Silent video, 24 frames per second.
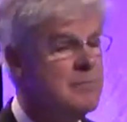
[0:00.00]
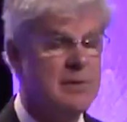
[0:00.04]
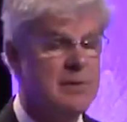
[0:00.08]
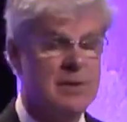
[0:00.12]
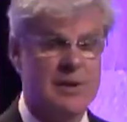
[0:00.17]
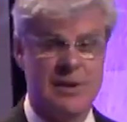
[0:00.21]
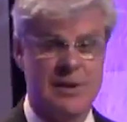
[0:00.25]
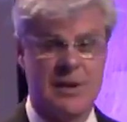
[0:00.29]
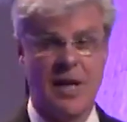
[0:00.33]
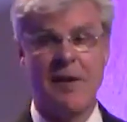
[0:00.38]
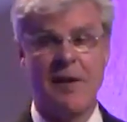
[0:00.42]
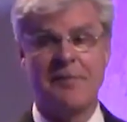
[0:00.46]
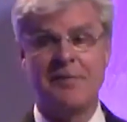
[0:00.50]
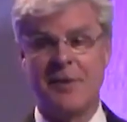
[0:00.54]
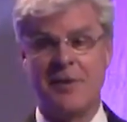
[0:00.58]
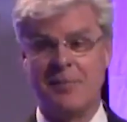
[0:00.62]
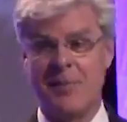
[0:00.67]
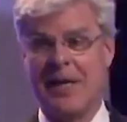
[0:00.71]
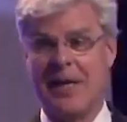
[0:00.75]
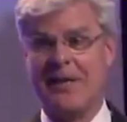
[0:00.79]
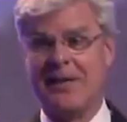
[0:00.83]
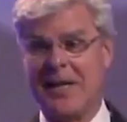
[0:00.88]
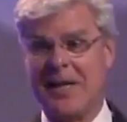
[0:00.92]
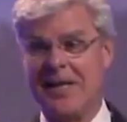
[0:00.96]
It's tough to
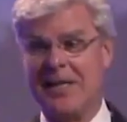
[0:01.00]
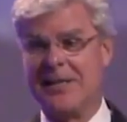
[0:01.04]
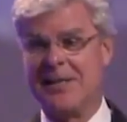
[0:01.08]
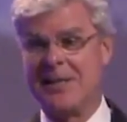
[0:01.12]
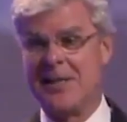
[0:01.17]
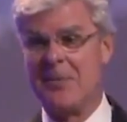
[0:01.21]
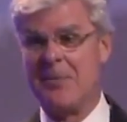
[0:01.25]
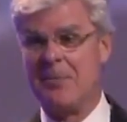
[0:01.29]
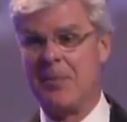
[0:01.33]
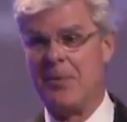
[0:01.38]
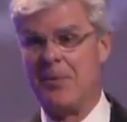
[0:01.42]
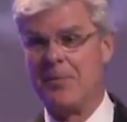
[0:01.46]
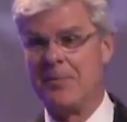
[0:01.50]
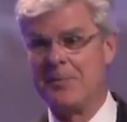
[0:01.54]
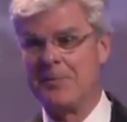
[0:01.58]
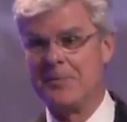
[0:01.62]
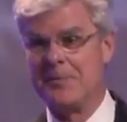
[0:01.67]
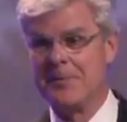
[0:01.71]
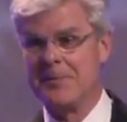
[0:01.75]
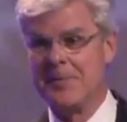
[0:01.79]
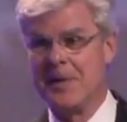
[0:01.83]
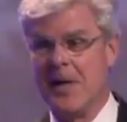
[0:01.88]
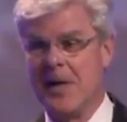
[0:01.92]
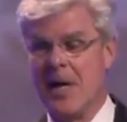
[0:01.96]
make things simple.
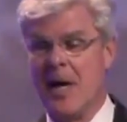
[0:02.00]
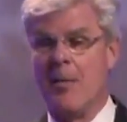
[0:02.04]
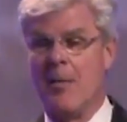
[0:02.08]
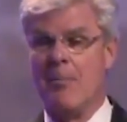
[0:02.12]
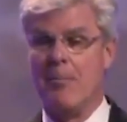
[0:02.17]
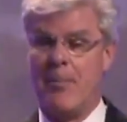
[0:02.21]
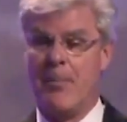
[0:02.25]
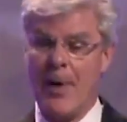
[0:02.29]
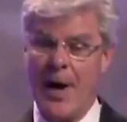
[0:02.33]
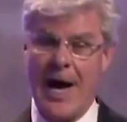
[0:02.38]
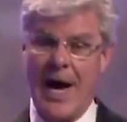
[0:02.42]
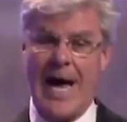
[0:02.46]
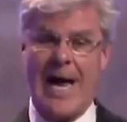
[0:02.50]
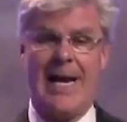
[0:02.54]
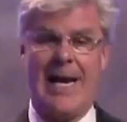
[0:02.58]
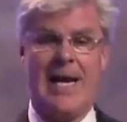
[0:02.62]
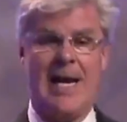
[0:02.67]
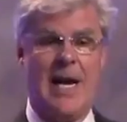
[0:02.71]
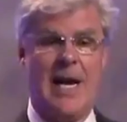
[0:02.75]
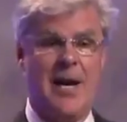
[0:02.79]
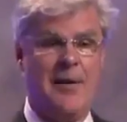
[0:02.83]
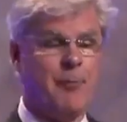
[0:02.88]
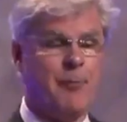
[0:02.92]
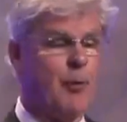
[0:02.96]
But
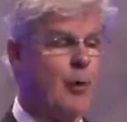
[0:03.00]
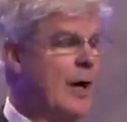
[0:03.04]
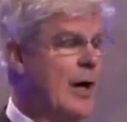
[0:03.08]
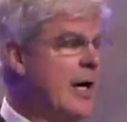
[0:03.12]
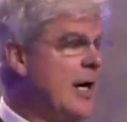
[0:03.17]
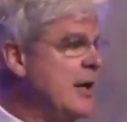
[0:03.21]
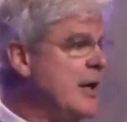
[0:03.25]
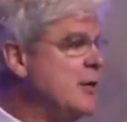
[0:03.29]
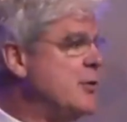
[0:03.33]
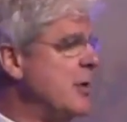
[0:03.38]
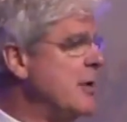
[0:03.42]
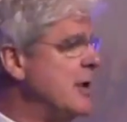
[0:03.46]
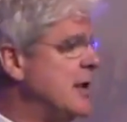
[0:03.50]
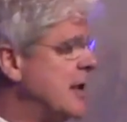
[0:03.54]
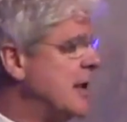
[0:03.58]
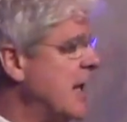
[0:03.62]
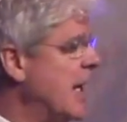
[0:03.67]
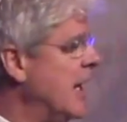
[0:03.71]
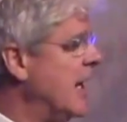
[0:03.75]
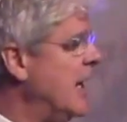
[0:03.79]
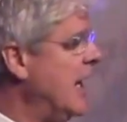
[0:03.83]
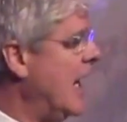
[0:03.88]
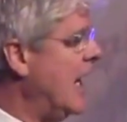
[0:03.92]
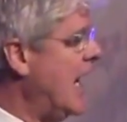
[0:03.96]
if we're
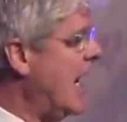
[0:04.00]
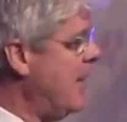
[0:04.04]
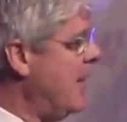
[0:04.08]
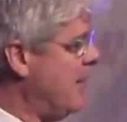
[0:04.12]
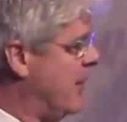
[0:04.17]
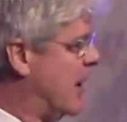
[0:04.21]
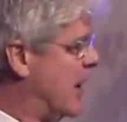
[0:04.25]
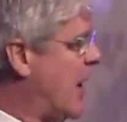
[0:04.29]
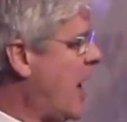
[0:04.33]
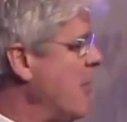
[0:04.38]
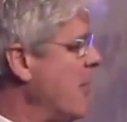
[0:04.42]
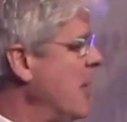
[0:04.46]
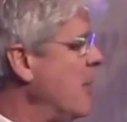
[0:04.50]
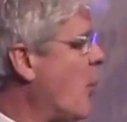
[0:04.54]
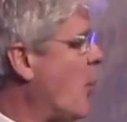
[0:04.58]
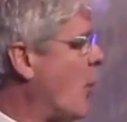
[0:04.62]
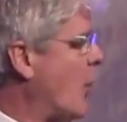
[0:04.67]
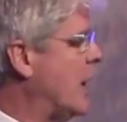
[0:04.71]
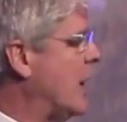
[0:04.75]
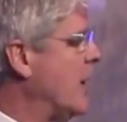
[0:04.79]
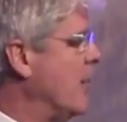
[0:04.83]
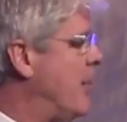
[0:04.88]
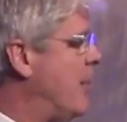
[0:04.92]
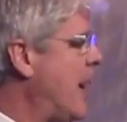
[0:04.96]
interested in becoming
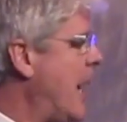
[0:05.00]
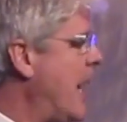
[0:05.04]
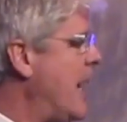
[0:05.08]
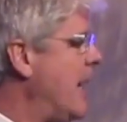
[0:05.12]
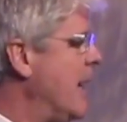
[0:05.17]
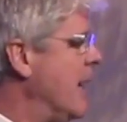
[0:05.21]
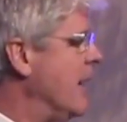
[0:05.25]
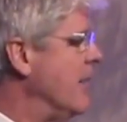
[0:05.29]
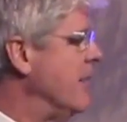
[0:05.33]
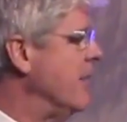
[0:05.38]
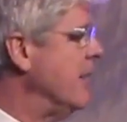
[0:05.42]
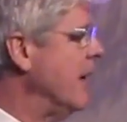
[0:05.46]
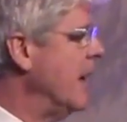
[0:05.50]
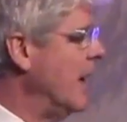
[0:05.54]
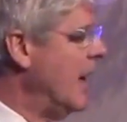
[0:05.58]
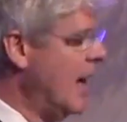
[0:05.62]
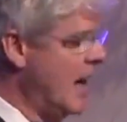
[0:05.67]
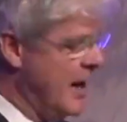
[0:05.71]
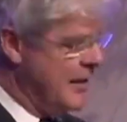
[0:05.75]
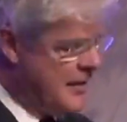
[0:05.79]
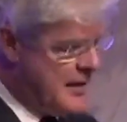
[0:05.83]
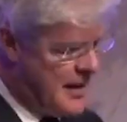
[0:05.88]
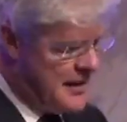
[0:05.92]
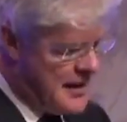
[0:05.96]
more competitive,
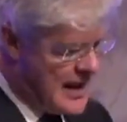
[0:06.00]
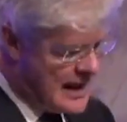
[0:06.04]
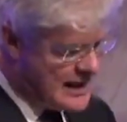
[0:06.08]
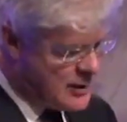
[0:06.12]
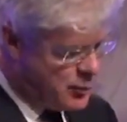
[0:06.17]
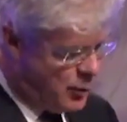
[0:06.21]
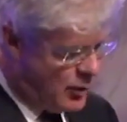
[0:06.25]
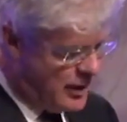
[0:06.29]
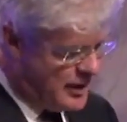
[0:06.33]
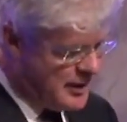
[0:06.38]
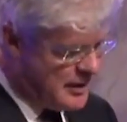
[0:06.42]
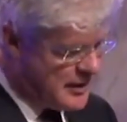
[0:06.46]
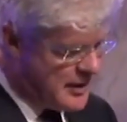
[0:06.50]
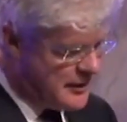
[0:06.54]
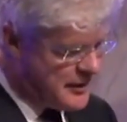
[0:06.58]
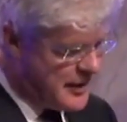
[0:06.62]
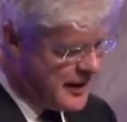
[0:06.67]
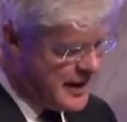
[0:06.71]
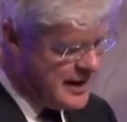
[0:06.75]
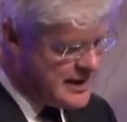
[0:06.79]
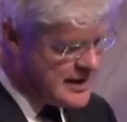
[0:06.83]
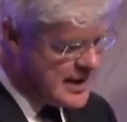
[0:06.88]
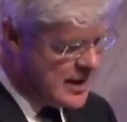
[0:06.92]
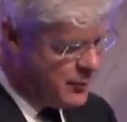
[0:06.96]
then that's one of the
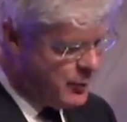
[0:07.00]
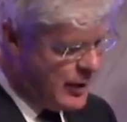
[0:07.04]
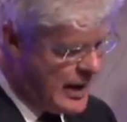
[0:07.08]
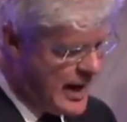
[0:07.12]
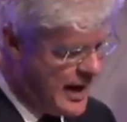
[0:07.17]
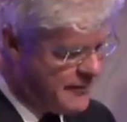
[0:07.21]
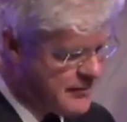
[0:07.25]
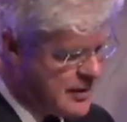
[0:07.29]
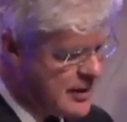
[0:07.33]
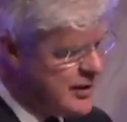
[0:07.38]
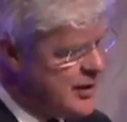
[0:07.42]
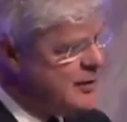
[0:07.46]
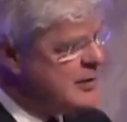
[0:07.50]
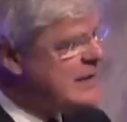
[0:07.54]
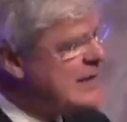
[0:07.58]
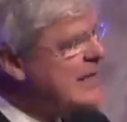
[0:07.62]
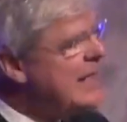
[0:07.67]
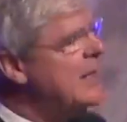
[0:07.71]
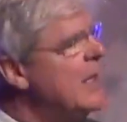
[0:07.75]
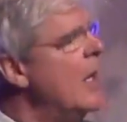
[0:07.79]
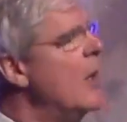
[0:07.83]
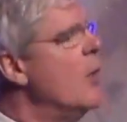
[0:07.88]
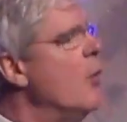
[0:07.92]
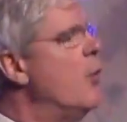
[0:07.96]
things that we have to do.
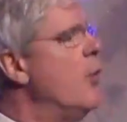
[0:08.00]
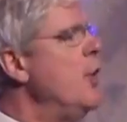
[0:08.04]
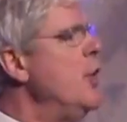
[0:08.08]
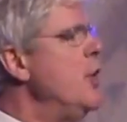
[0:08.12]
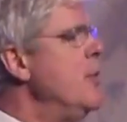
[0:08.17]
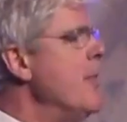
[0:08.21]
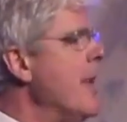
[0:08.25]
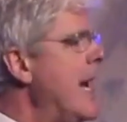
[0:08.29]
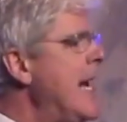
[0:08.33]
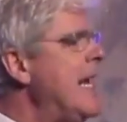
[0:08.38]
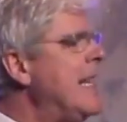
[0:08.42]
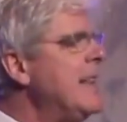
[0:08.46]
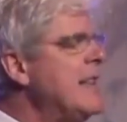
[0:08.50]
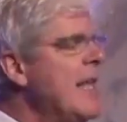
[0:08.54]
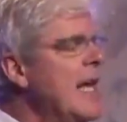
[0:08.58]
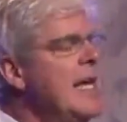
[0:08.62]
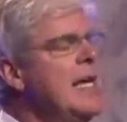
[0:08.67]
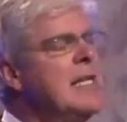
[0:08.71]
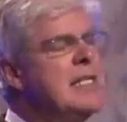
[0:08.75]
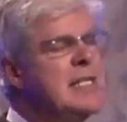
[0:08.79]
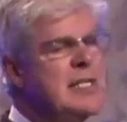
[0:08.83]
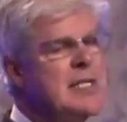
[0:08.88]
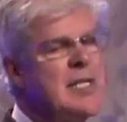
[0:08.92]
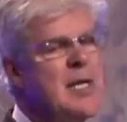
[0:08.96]
See, when you make
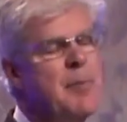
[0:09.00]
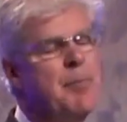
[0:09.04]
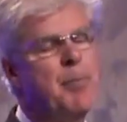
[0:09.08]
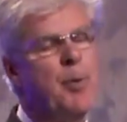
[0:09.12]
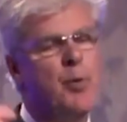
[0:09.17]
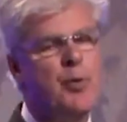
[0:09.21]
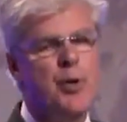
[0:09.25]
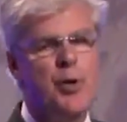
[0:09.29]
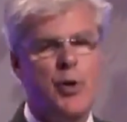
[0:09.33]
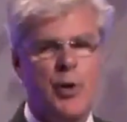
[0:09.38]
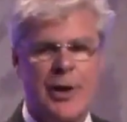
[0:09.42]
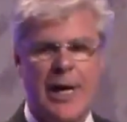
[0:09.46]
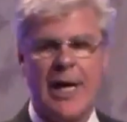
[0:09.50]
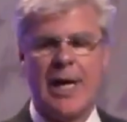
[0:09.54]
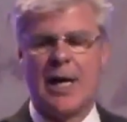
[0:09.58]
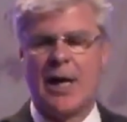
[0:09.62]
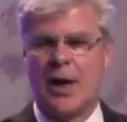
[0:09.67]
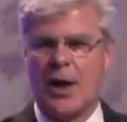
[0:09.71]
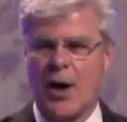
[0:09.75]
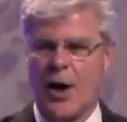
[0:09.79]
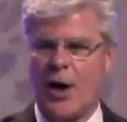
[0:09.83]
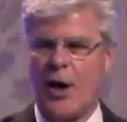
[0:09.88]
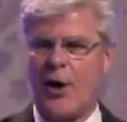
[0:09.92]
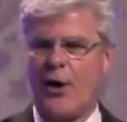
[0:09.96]
things simple, you get
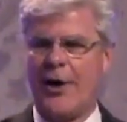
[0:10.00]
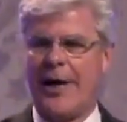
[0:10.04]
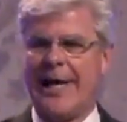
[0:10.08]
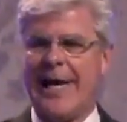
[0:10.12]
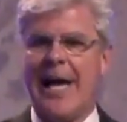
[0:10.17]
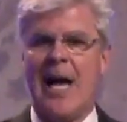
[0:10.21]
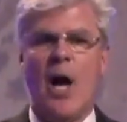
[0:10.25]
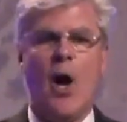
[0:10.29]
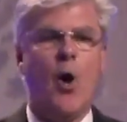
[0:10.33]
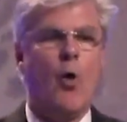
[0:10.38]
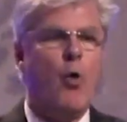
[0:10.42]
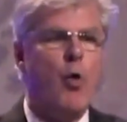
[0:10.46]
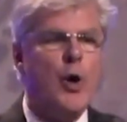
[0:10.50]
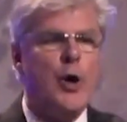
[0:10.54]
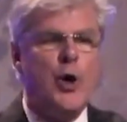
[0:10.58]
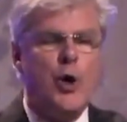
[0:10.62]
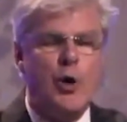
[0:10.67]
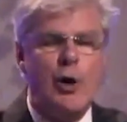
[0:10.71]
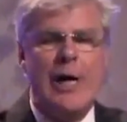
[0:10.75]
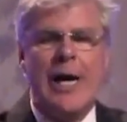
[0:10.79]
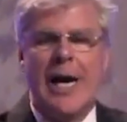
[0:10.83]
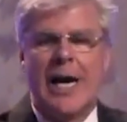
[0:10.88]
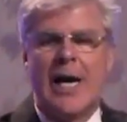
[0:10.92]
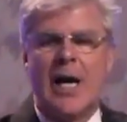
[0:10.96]
clarity. When
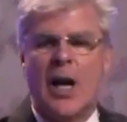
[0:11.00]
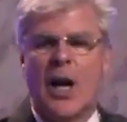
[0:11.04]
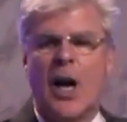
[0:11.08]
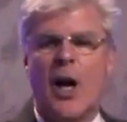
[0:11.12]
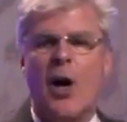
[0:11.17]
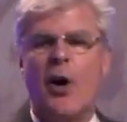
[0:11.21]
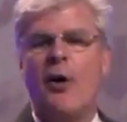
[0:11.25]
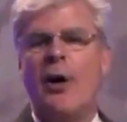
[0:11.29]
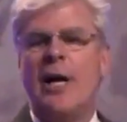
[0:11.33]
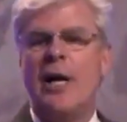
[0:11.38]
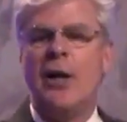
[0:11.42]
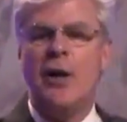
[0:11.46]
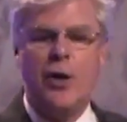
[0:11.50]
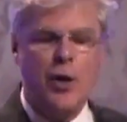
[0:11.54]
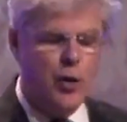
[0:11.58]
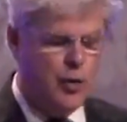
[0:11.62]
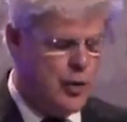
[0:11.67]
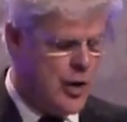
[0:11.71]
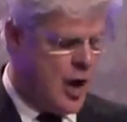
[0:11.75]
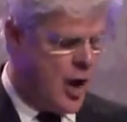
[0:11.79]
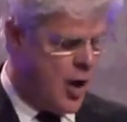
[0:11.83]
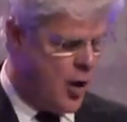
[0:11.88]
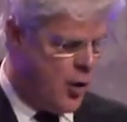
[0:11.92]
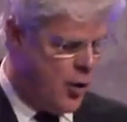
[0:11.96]
you get clarity, you
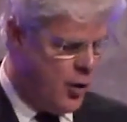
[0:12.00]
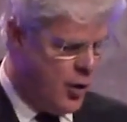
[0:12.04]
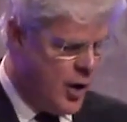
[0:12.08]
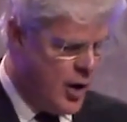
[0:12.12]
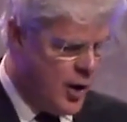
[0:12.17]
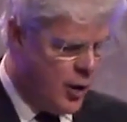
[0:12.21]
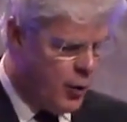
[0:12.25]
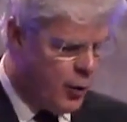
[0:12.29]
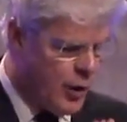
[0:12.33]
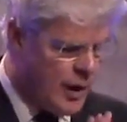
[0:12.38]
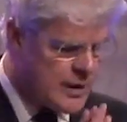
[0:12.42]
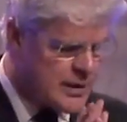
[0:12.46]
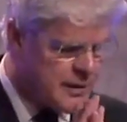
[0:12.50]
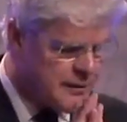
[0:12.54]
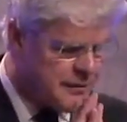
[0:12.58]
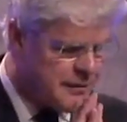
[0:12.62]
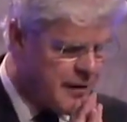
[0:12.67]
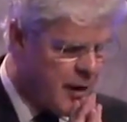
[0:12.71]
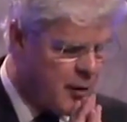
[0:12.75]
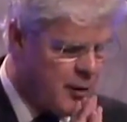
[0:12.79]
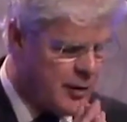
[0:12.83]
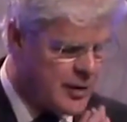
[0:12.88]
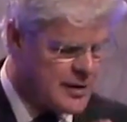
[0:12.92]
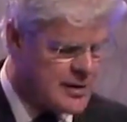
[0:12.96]
know what to
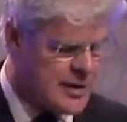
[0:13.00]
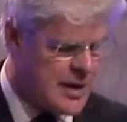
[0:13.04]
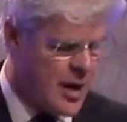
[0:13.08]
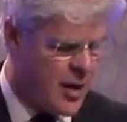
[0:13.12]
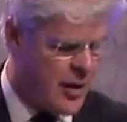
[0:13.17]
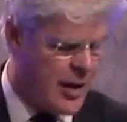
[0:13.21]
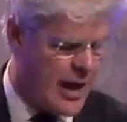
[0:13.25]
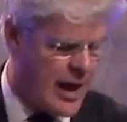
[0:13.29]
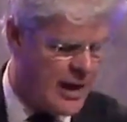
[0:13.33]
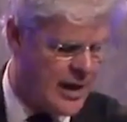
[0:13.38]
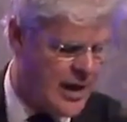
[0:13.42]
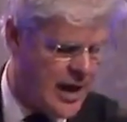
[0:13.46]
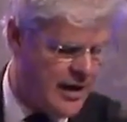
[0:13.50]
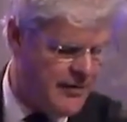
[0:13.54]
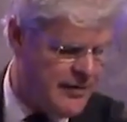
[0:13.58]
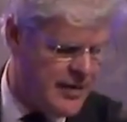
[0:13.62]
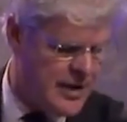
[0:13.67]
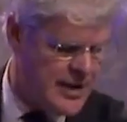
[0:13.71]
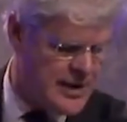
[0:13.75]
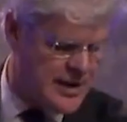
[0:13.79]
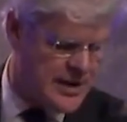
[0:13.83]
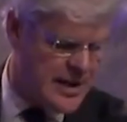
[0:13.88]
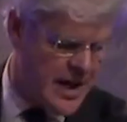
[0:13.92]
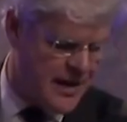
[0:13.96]
focus on. I love
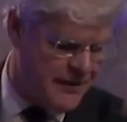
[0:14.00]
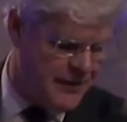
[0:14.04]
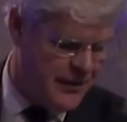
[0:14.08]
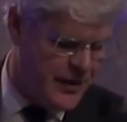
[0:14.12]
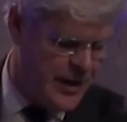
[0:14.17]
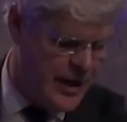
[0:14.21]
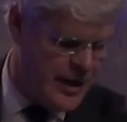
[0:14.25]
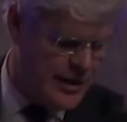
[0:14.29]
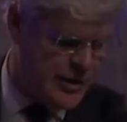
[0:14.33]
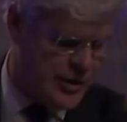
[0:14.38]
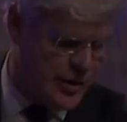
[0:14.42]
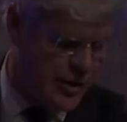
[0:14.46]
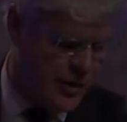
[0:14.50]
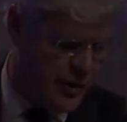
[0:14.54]
this definition.